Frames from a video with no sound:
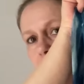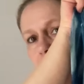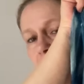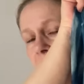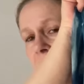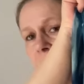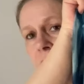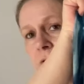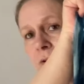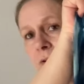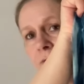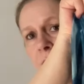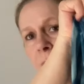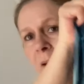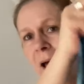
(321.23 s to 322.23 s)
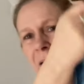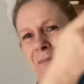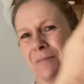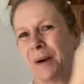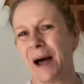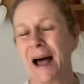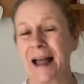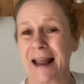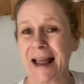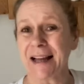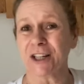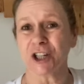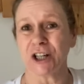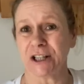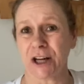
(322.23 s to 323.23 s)
really do love the pattern, but I
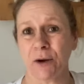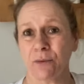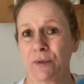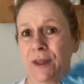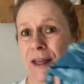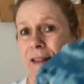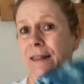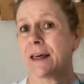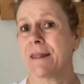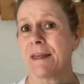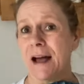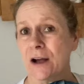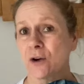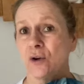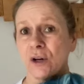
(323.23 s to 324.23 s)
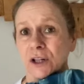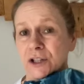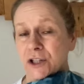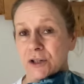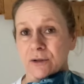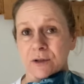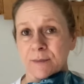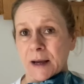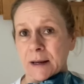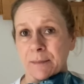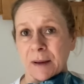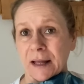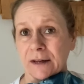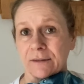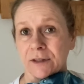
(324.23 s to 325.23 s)
actually don't think that that colour suits my
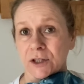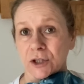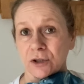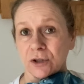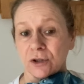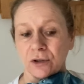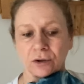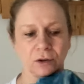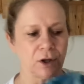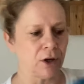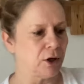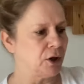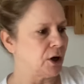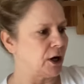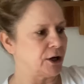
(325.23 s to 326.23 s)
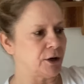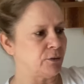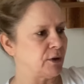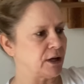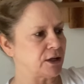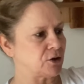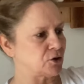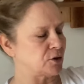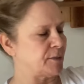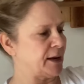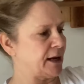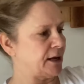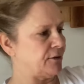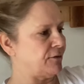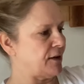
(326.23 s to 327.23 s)
pallor at all. I don't think it does me
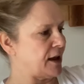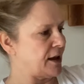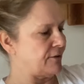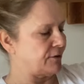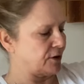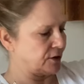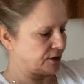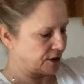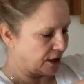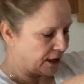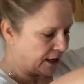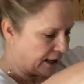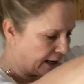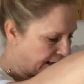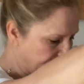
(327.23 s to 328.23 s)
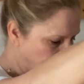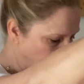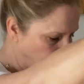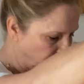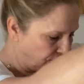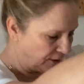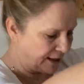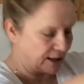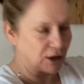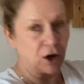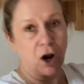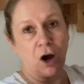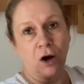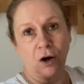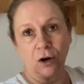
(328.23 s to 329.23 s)
any favours. It's lovely and
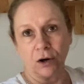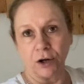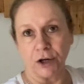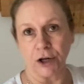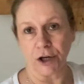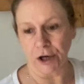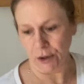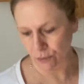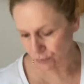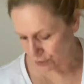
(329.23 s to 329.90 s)
long, you know,